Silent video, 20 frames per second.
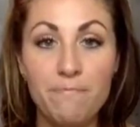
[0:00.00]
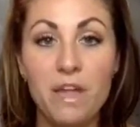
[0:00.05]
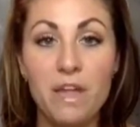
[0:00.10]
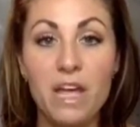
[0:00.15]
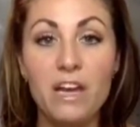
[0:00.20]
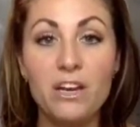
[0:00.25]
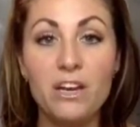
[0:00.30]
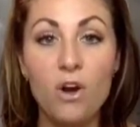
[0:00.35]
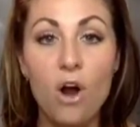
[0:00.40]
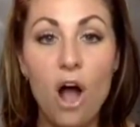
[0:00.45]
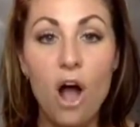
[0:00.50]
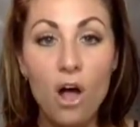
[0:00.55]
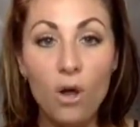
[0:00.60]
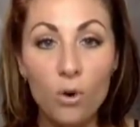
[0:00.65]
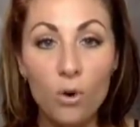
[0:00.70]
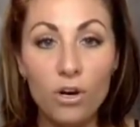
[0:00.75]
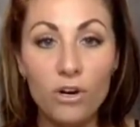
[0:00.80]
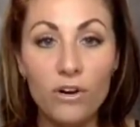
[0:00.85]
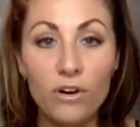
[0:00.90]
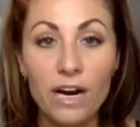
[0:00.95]
And you're all
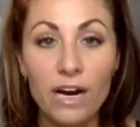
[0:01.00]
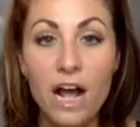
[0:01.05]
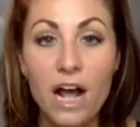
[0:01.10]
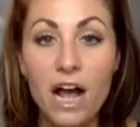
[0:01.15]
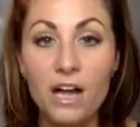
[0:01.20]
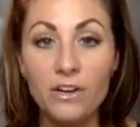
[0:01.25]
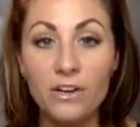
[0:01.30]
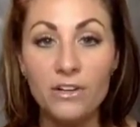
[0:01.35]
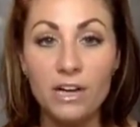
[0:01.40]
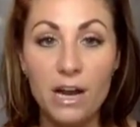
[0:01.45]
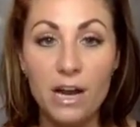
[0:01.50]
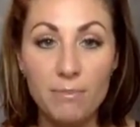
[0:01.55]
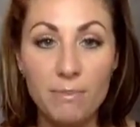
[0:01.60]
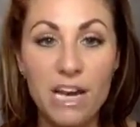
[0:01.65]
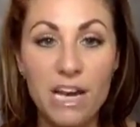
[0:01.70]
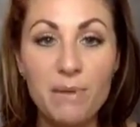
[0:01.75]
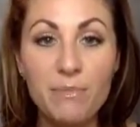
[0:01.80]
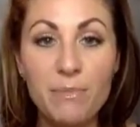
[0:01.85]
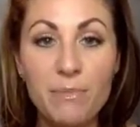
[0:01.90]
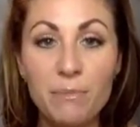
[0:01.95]
ordering a
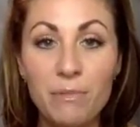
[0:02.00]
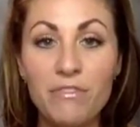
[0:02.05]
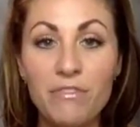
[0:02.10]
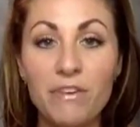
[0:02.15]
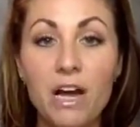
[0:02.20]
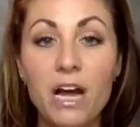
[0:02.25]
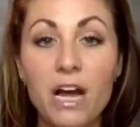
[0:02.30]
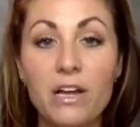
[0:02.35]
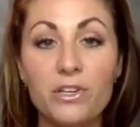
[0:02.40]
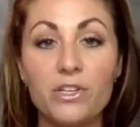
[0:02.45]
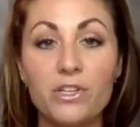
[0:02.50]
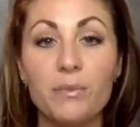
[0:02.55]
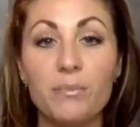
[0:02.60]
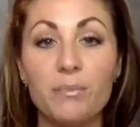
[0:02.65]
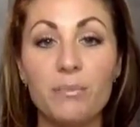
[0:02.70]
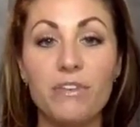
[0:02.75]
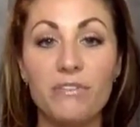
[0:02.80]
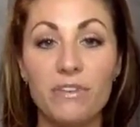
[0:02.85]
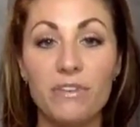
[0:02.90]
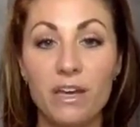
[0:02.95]
minimum of 100
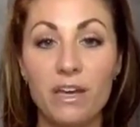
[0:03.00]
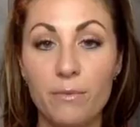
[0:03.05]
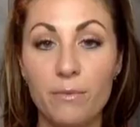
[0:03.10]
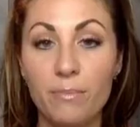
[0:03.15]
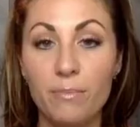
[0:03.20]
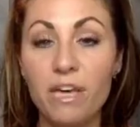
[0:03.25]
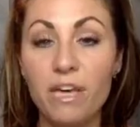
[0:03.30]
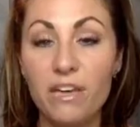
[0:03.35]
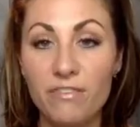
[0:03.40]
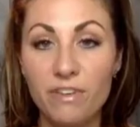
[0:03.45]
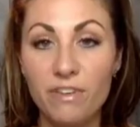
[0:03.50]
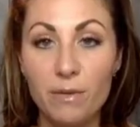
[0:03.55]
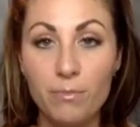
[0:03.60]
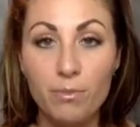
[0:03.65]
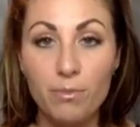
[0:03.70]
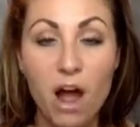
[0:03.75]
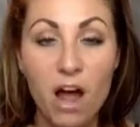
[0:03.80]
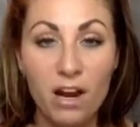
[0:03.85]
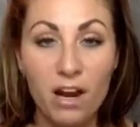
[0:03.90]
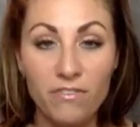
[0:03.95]
BV, PV,
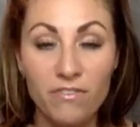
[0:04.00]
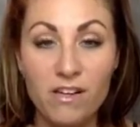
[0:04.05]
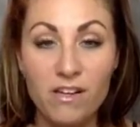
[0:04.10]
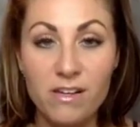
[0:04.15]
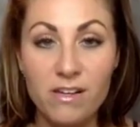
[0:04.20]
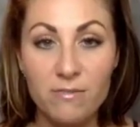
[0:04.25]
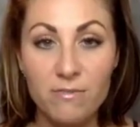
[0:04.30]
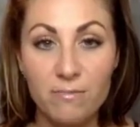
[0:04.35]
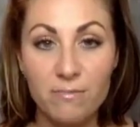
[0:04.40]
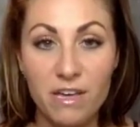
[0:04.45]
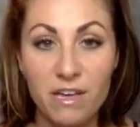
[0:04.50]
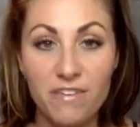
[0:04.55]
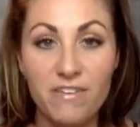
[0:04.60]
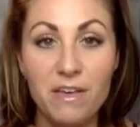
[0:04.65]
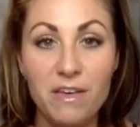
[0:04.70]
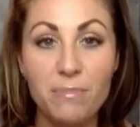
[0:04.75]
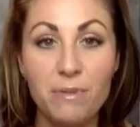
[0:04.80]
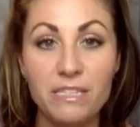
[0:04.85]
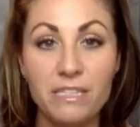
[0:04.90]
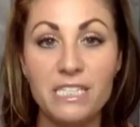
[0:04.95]
product volume,
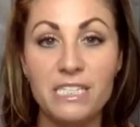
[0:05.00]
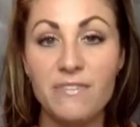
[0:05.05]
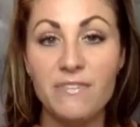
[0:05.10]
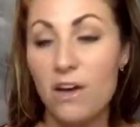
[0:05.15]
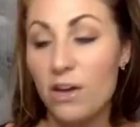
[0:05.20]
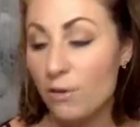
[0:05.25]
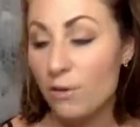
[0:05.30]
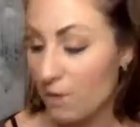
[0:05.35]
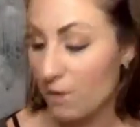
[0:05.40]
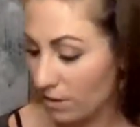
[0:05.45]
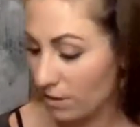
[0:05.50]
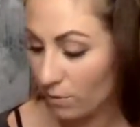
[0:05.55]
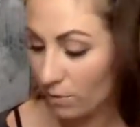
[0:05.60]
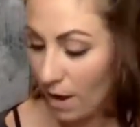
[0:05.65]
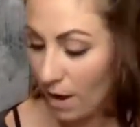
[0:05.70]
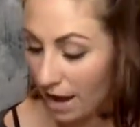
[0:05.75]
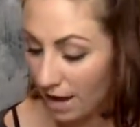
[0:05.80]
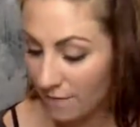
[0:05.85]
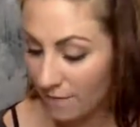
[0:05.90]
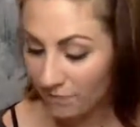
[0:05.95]
BV, business volume, either
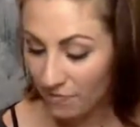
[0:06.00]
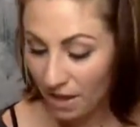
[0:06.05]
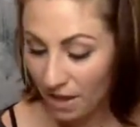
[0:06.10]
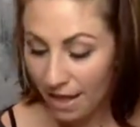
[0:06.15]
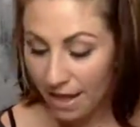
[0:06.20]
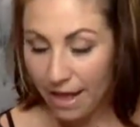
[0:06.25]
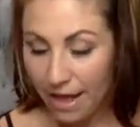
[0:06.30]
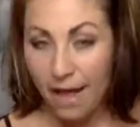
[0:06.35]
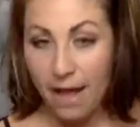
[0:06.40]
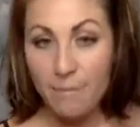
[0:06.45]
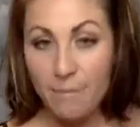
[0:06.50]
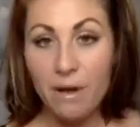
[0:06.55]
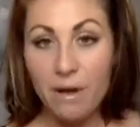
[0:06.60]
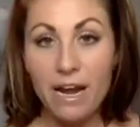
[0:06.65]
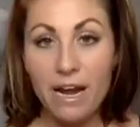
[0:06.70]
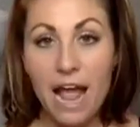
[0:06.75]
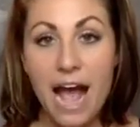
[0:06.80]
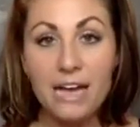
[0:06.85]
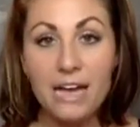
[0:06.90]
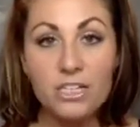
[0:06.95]
way.
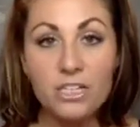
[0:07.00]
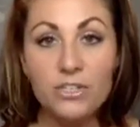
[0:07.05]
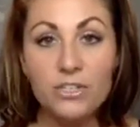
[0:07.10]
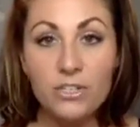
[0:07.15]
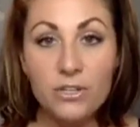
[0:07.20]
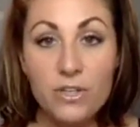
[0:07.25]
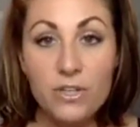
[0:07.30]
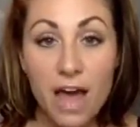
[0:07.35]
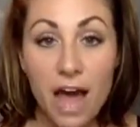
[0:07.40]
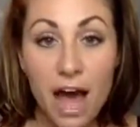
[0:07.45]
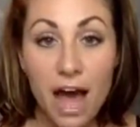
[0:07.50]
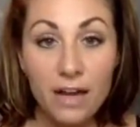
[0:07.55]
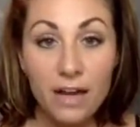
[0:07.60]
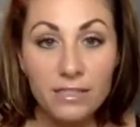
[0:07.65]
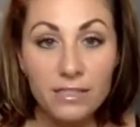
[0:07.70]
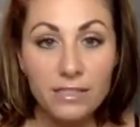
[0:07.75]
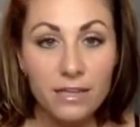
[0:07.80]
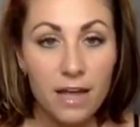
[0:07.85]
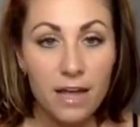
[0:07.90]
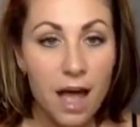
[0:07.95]
But as you do that,
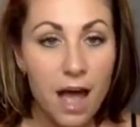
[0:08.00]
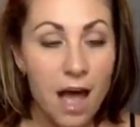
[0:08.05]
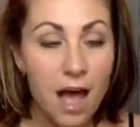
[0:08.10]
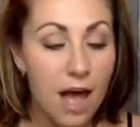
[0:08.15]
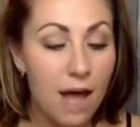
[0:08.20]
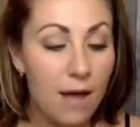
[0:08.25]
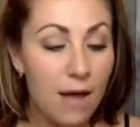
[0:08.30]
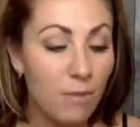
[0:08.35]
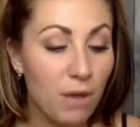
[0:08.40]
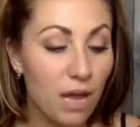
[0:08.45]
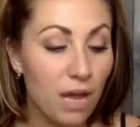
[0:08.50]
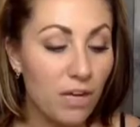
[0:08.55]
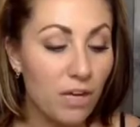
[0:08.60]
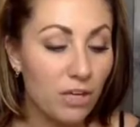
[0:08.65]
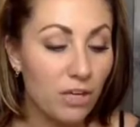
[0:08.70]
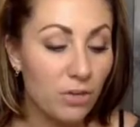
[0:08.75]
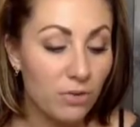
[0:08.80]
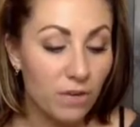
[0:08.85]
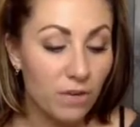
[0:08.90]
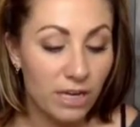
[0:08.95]
and
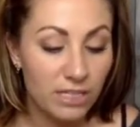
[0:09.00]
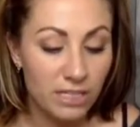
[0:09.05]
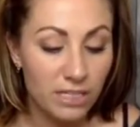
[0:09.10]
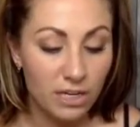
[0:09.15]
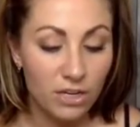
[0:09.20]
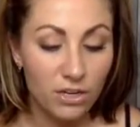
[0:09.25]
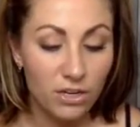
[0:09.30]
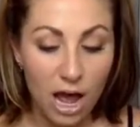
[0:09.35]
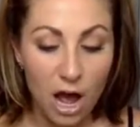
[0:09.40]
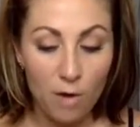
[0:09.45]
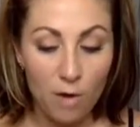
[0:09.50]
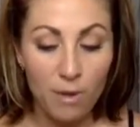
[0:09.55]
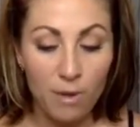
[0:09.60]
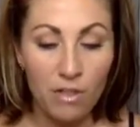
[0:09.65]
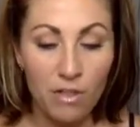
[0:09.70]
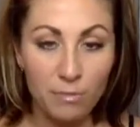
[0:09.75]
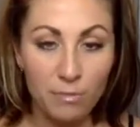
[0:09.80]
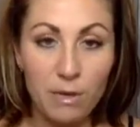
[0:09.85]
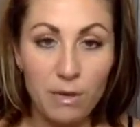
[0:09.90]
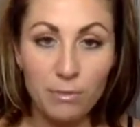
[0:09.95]
you continue to help
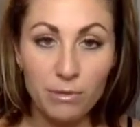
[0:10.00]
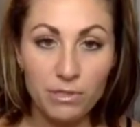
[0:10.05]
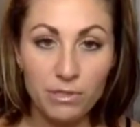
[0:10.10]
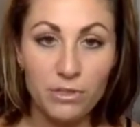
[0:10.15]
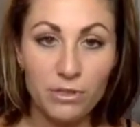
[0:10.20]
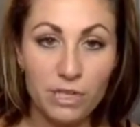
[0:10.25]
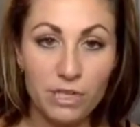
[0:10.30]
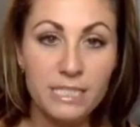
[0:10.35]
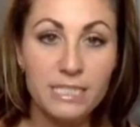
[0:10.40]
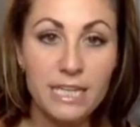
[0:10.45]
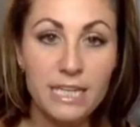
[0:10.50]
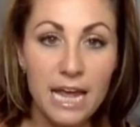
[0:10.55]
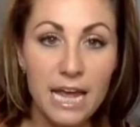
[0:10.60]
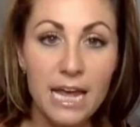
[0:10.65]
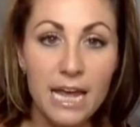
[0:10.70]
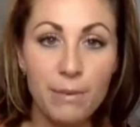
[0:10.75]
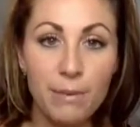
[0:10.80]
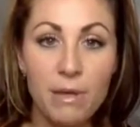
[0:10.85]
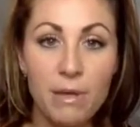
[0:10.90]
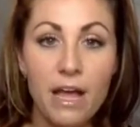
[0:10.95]
other people do the
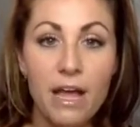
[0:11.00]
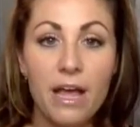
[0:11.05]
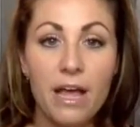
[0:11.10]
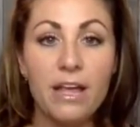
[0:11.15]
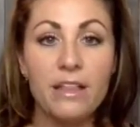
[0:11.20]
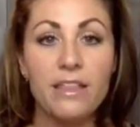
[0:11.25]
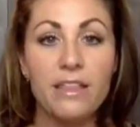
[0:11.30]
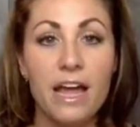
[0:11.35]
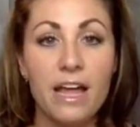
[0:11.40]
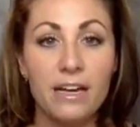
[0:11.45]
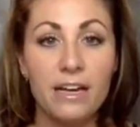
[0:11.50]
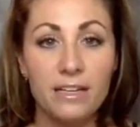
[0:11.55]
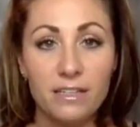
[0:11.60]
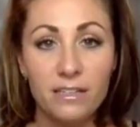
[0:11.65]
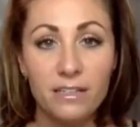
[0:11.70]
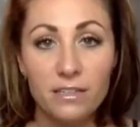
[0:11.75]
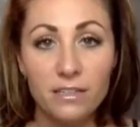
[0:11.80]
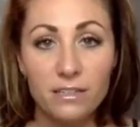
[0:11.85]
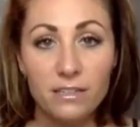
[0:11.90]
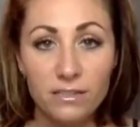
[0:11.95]
same, then
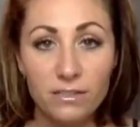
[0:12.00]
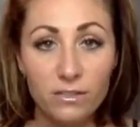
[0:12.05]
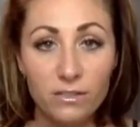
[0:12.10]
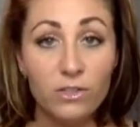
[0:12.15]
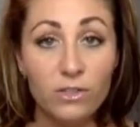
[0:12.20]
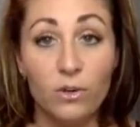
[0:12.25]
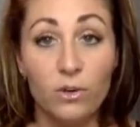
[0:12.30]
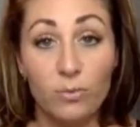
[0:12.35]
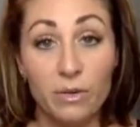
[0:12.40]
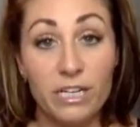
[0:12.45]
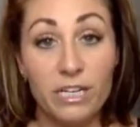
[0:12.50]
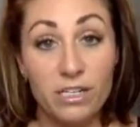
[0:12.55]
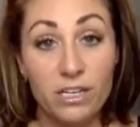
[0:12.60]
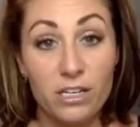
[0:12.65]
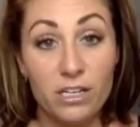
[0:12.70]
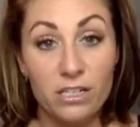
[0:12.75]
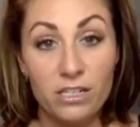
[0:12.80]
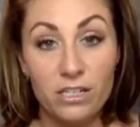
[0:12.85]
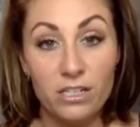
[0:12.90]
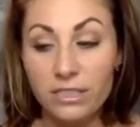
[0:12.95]
you'll reach
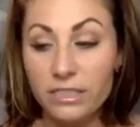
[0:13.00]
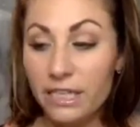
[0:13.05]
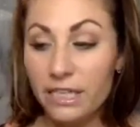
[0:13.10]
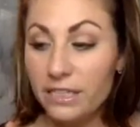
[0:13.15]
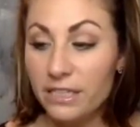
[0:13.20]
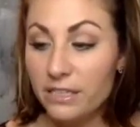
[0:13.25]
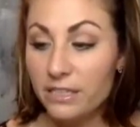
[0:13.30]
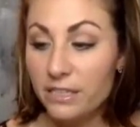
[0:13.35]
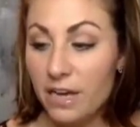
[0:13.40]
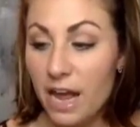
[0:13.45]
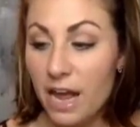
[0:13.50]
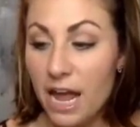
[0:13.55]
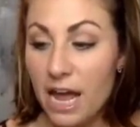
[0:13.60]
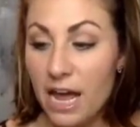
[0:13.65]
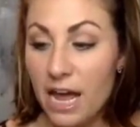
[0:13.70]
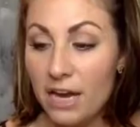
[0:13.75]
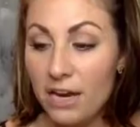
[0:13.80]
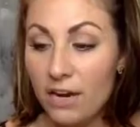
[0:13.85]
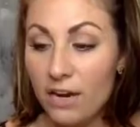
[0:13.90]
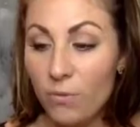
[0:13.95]
consultant
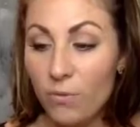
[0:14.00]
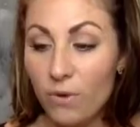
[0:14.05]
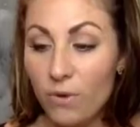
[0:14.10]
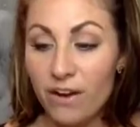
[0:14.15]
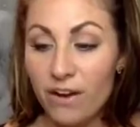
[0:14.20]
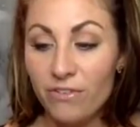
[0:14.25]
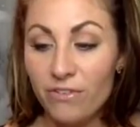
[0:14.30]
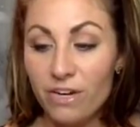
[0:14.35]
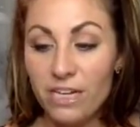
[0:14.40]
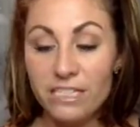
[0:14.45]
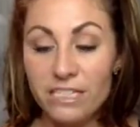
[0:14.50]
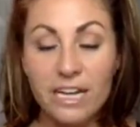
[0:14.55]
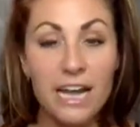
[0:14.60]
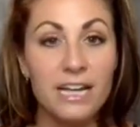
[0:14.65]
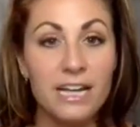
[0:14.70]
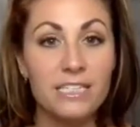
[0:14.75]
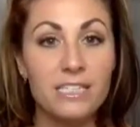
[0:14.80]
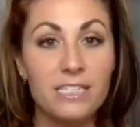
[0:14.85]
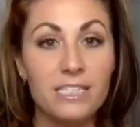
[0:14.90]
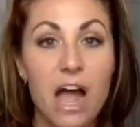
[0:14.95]
and whatever it
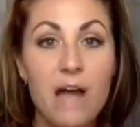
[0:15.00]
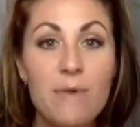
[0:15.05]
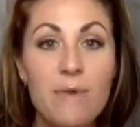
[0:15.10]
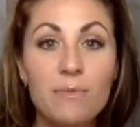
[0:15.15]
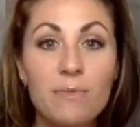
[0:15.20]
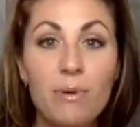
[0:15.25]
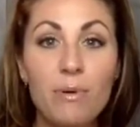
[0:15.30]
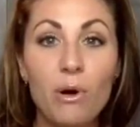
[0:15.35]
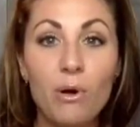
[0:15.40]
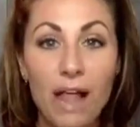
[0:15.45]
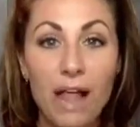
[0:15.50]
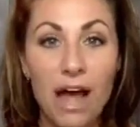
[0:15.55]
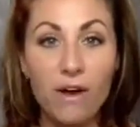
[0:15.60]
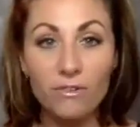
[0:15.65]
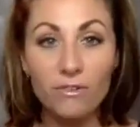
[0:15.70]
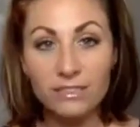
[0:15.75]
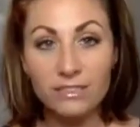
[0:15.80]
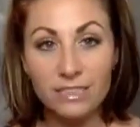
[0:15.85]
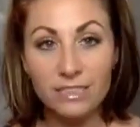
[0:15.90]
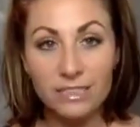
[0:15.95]
takes. So I would pull
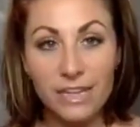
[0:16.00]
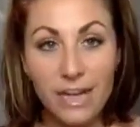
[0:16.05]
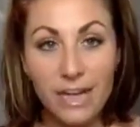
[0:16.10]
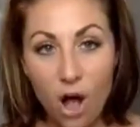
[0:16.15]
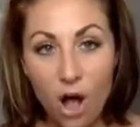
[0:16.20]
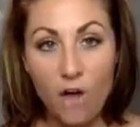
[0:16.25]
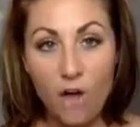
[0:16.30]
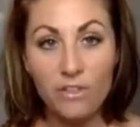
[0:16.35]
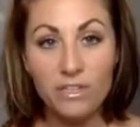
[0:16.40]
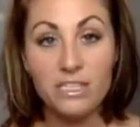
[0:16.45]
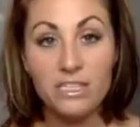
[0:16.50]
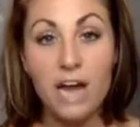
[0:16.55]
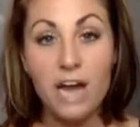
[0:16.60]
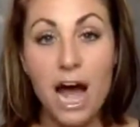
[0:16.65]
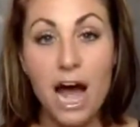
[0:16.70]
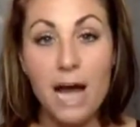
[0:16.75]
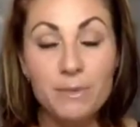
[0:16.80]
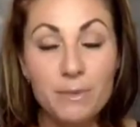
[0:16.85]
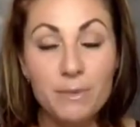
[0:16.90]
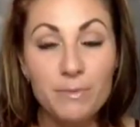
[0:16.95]
out all the
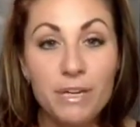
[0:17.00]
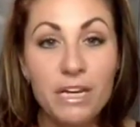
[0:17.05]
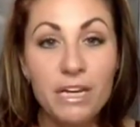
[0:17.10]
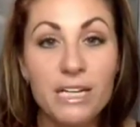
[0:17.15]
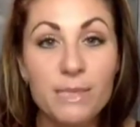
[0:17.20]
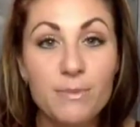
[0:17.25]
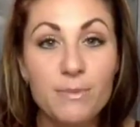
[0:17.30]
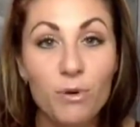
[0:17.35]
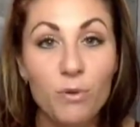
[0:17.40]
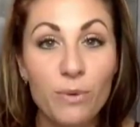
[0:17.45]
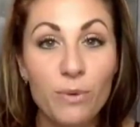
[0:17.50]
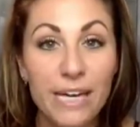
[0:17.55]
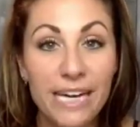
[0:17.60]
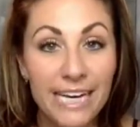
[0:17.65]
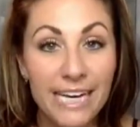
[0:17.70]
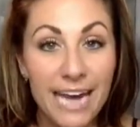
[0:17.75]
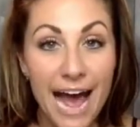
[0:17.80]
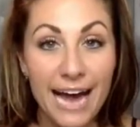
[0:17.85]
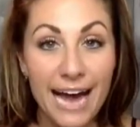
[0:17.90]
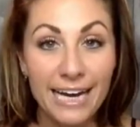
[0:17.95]
stops because we're week
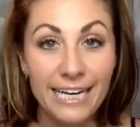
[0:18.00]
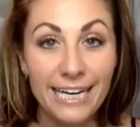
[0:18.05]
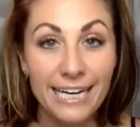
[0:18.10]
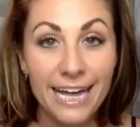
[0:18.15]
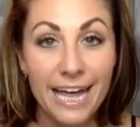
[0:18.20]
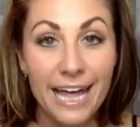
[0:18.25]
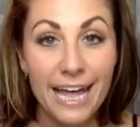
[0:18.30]
9.